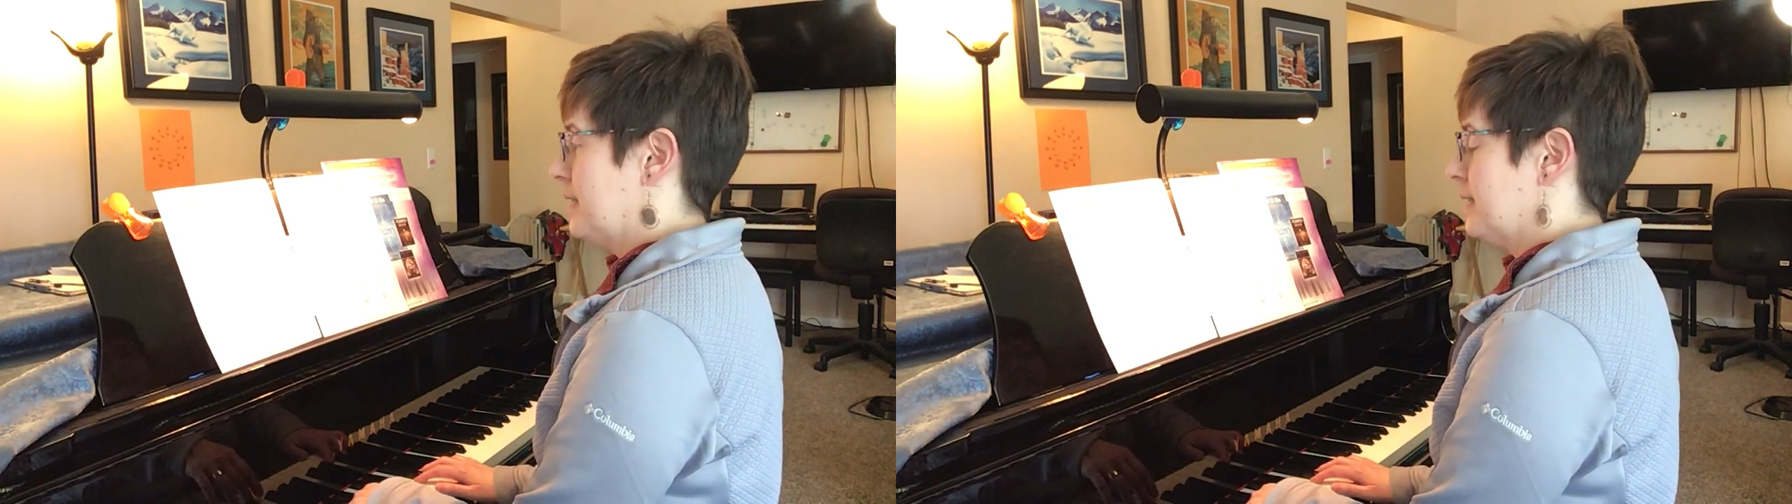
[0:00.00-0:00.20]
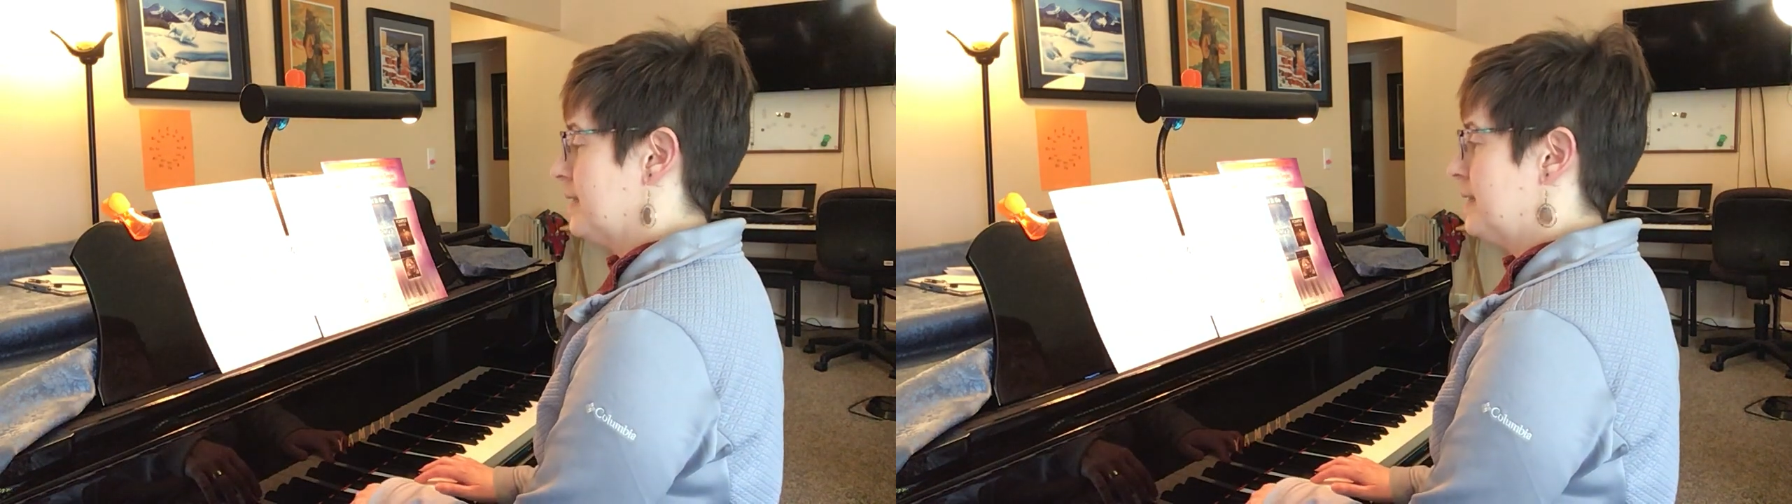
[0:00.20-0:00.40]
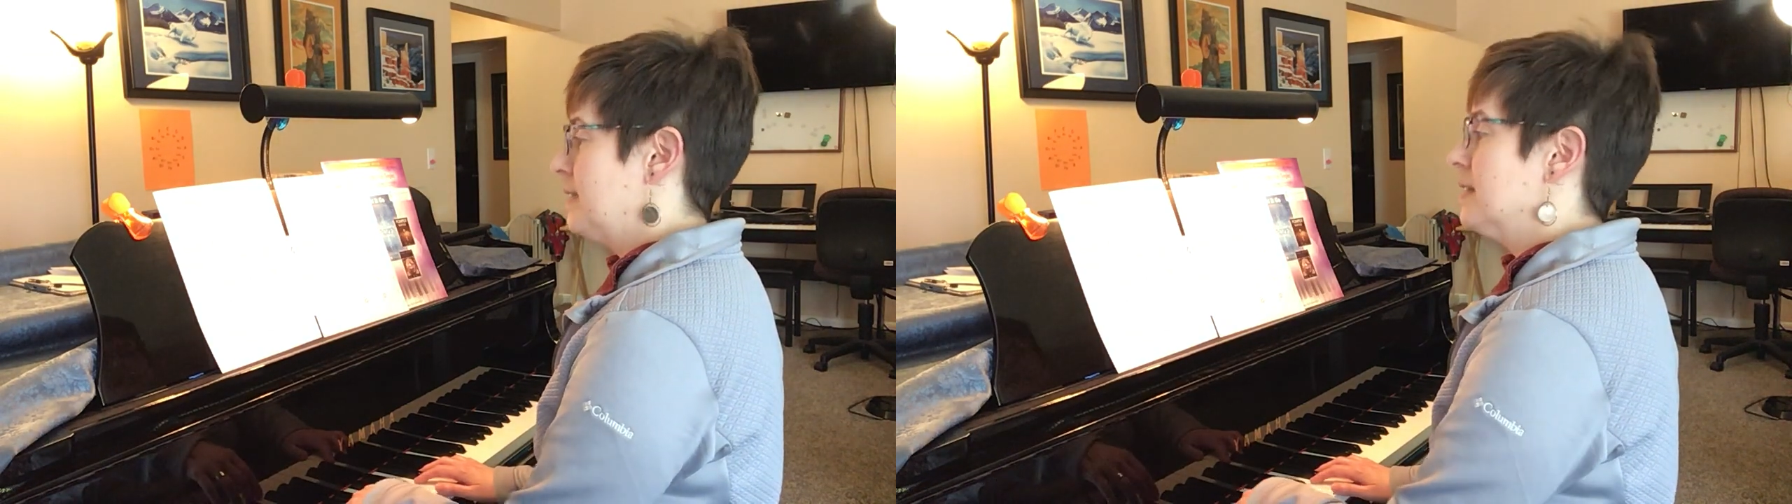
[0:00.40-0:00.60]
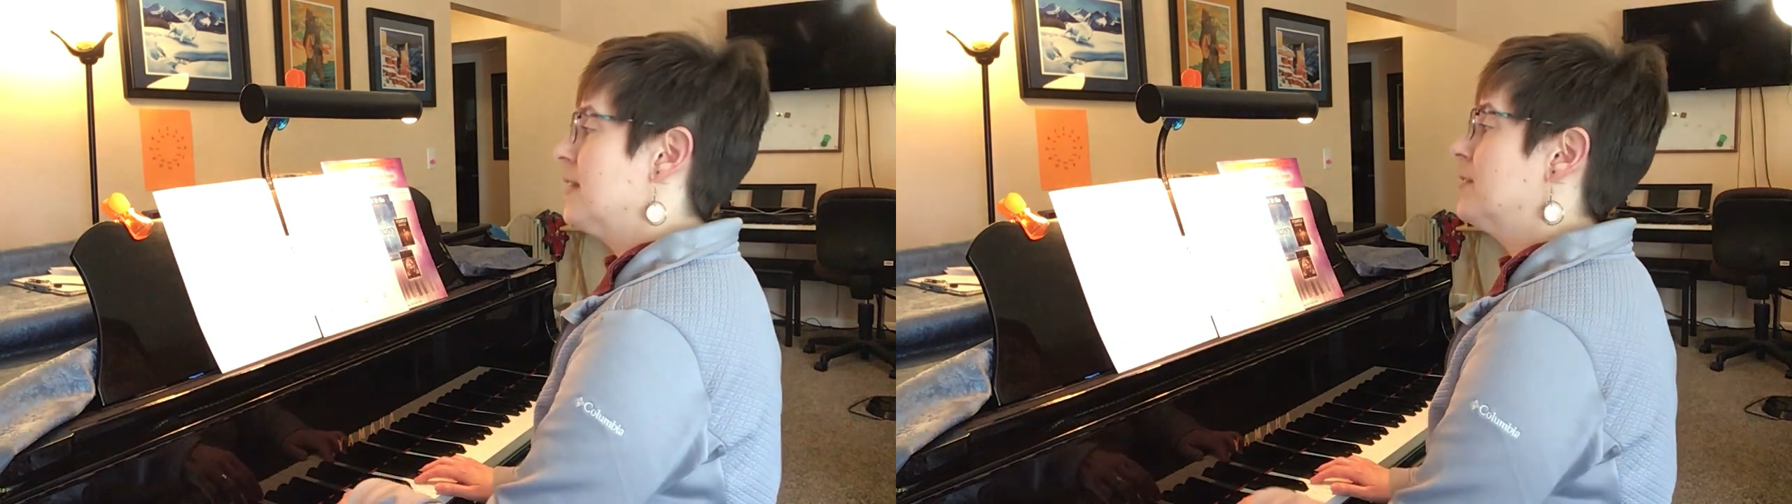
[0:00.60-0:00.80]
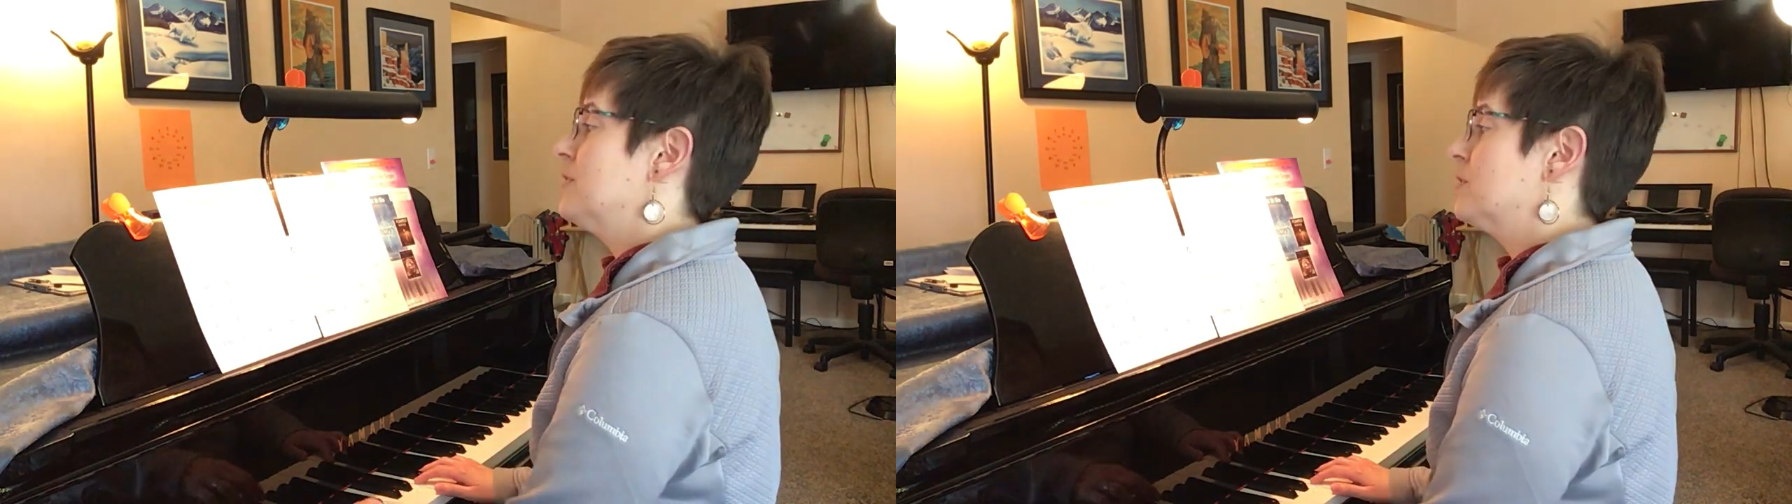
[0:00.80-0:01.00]
E,
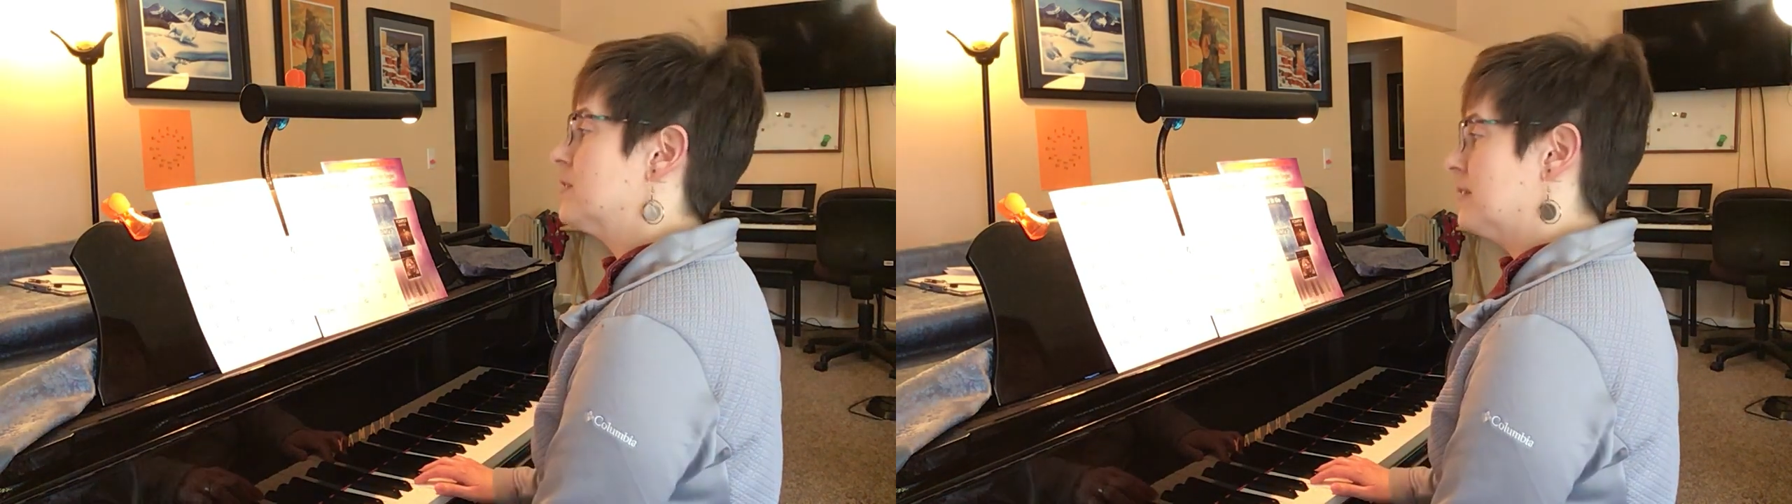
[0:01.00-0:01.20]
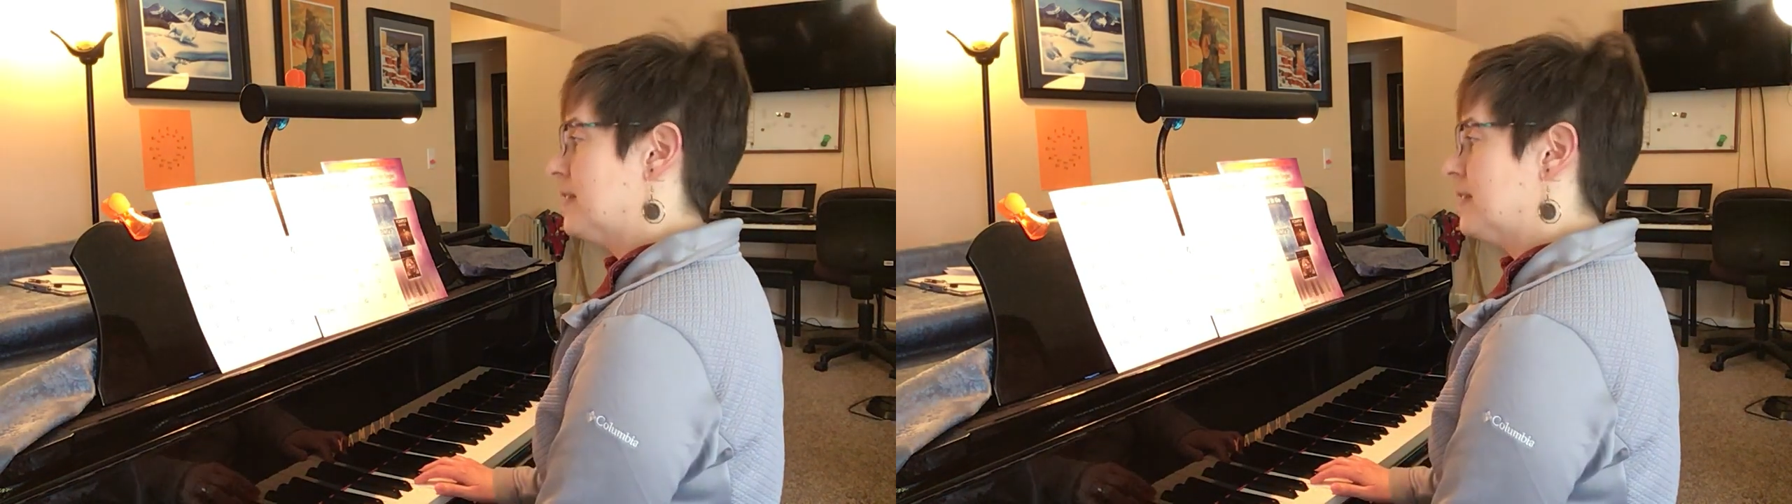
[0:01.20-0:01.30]
and then C,